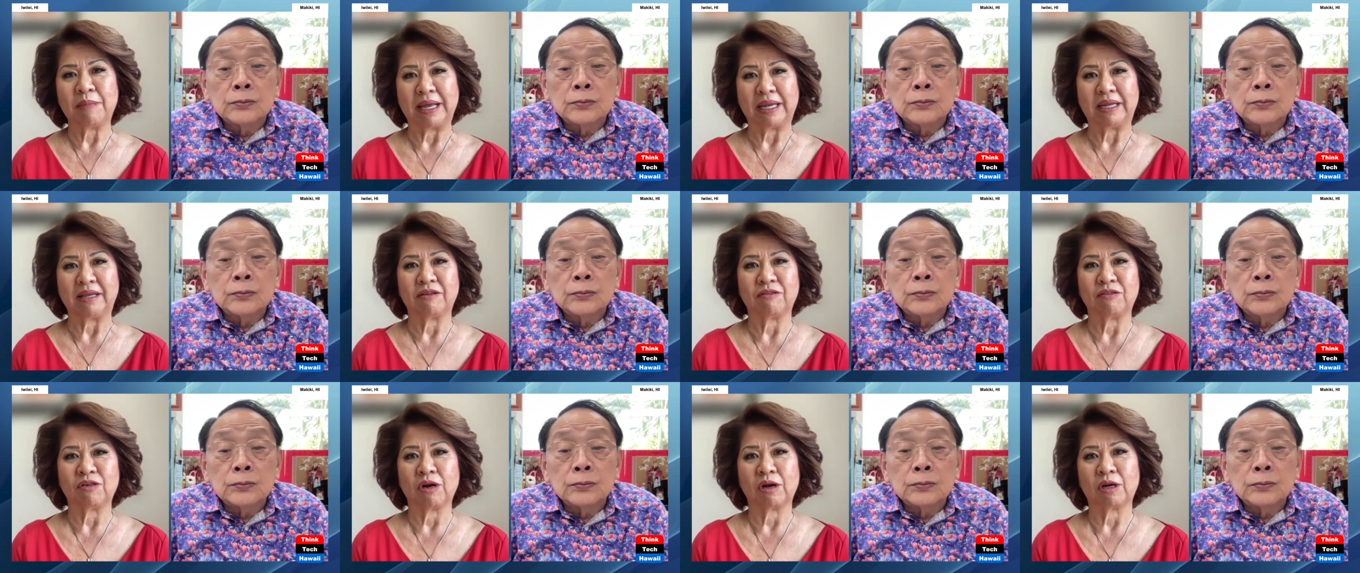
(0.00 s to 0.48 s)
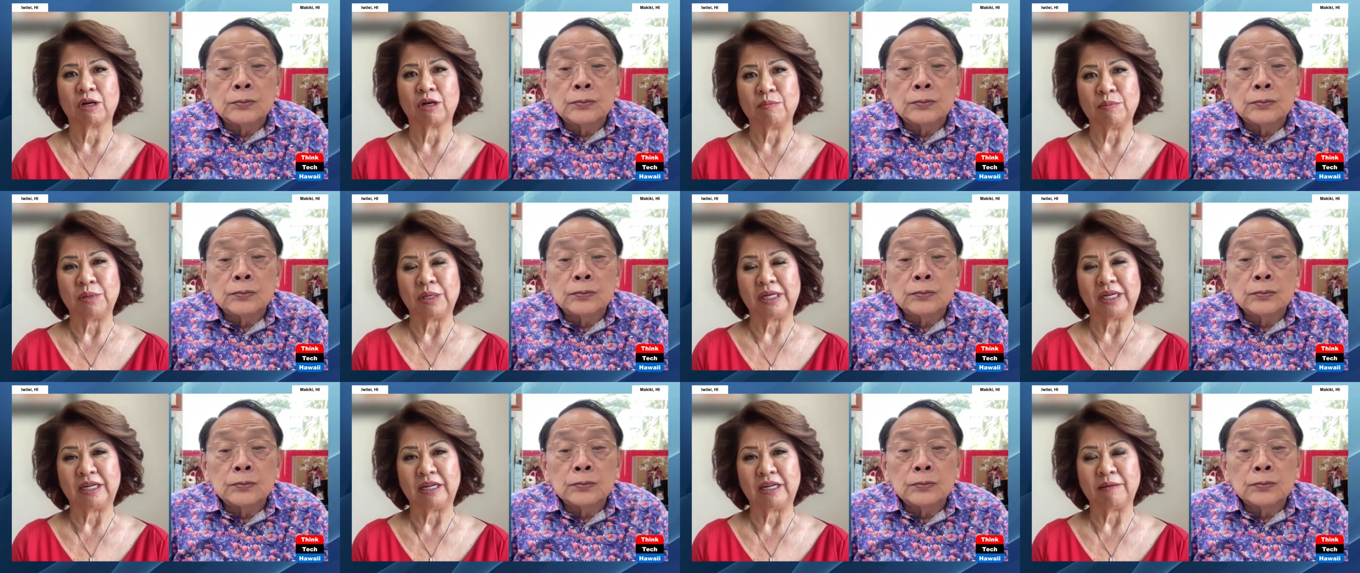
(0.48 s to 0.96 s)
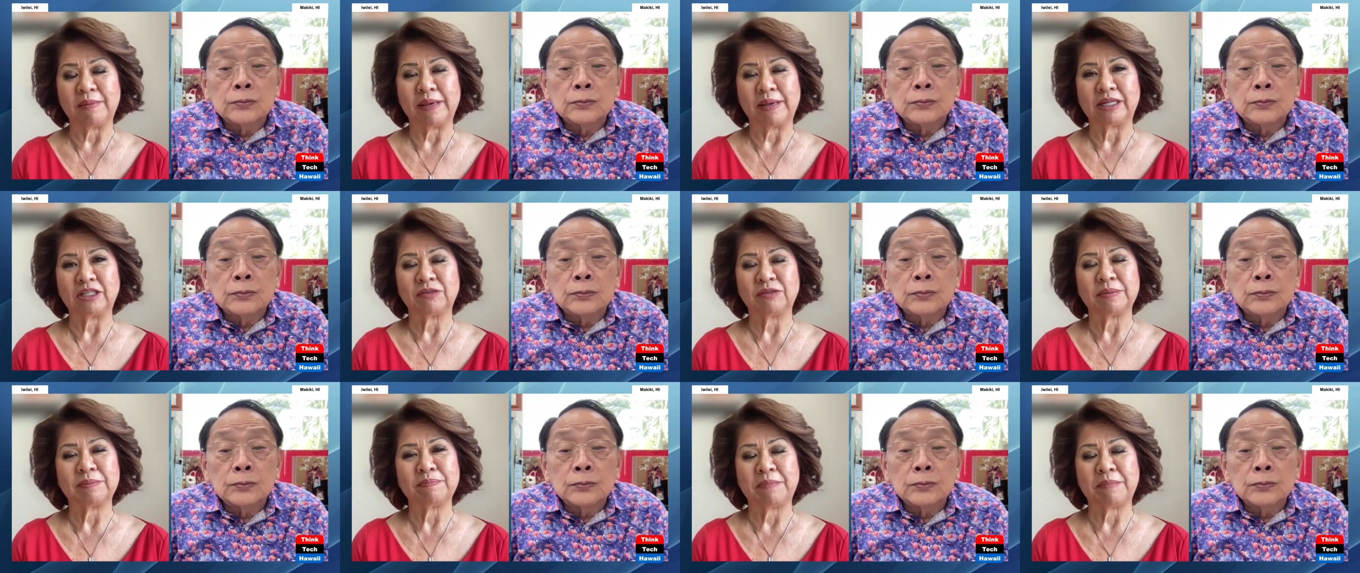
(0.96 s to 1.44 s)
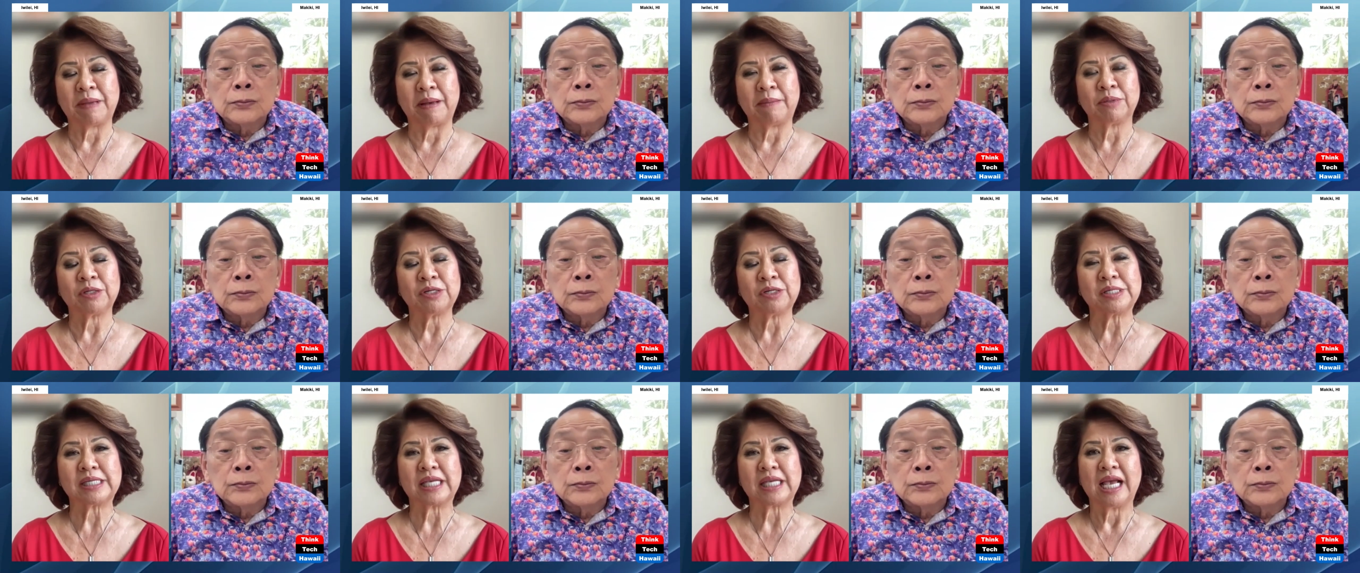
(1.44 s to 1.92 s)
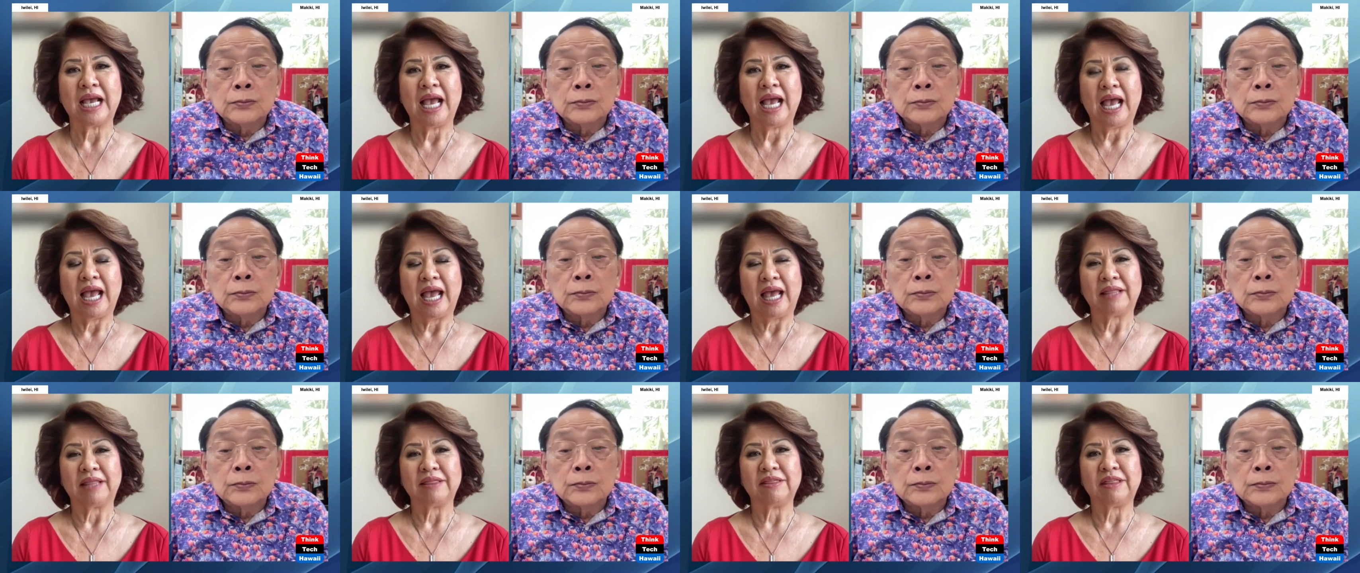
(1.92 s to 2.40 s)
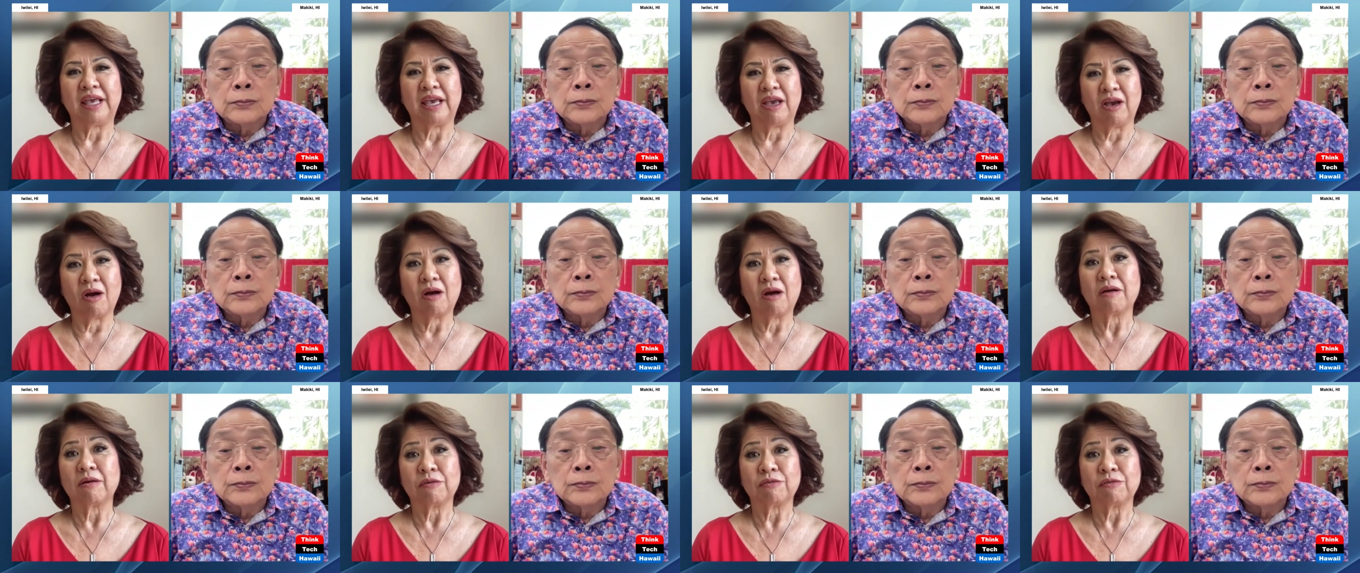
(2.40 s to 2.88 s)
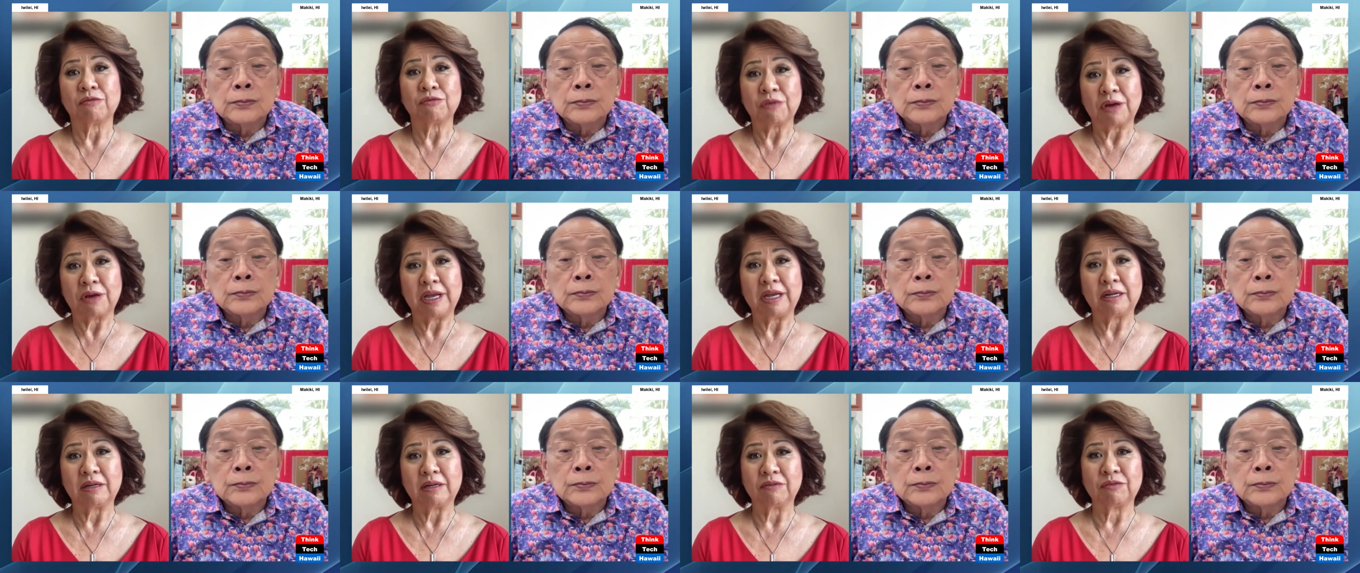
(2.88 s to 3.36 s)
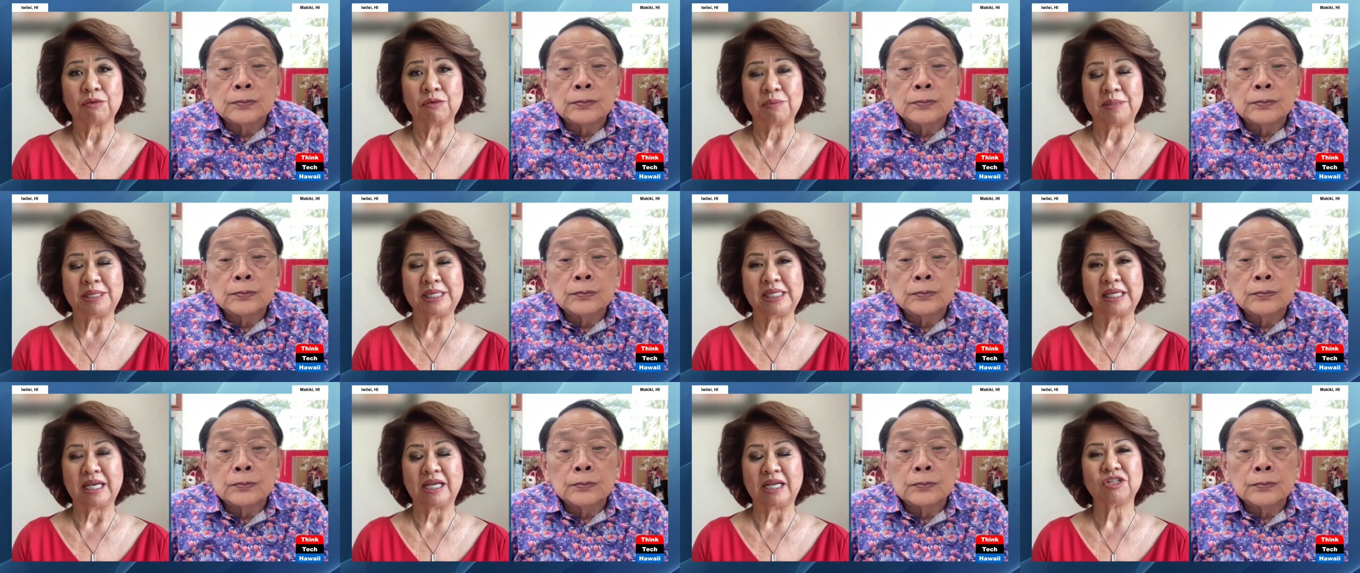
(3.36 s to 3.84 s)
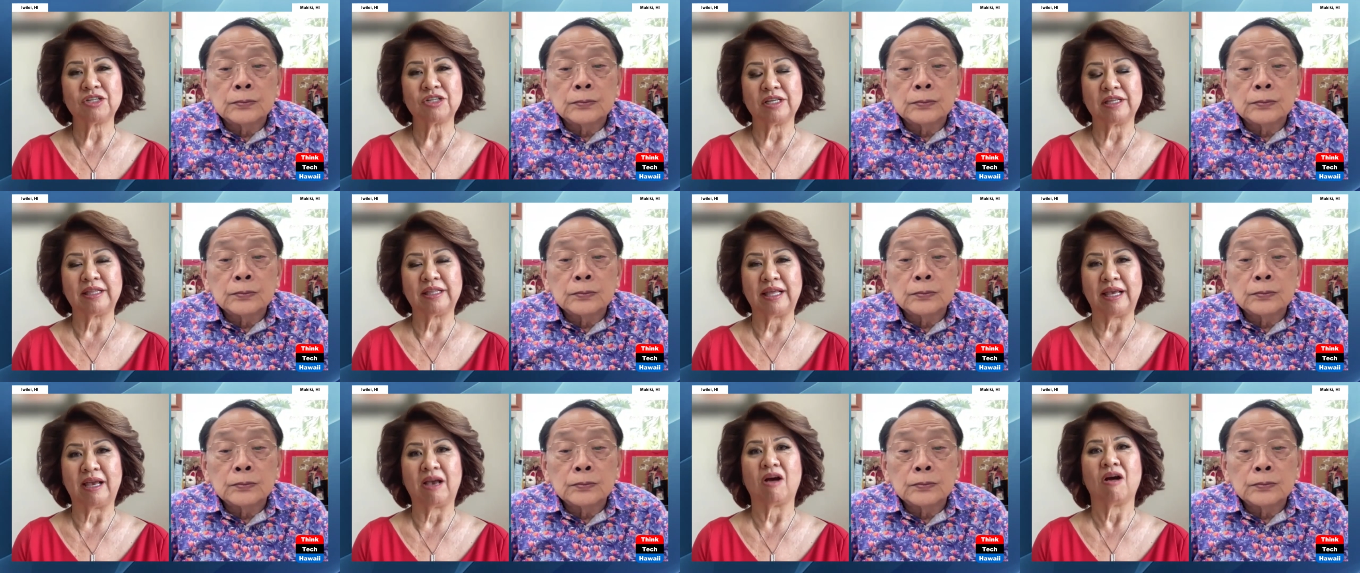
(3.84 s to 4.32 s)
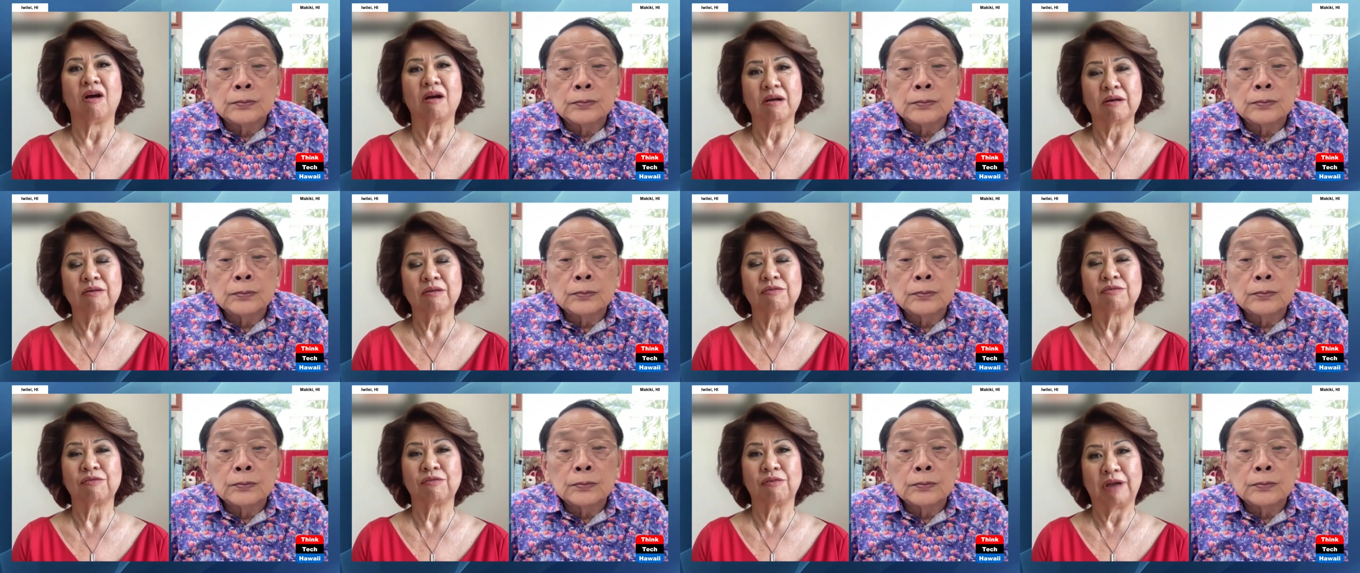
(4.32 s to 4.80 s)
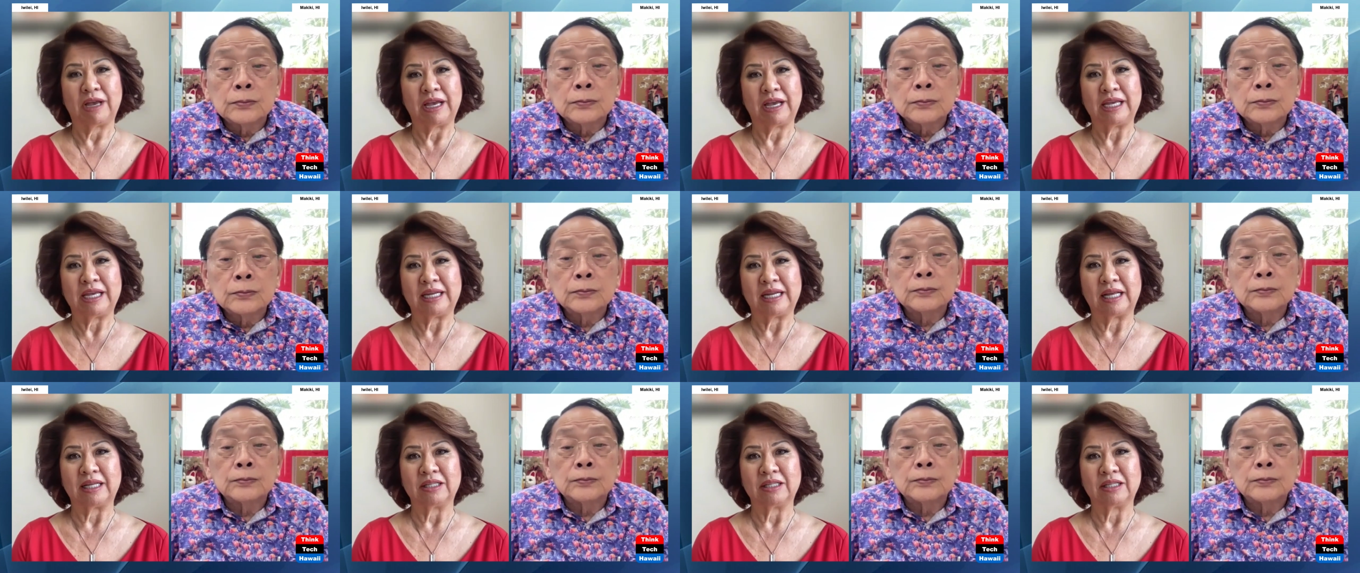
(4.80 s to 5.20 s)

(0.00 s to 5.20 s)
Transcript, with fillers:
Speaker 1: many of our community members, and they are afraid of a recession. They are afraid.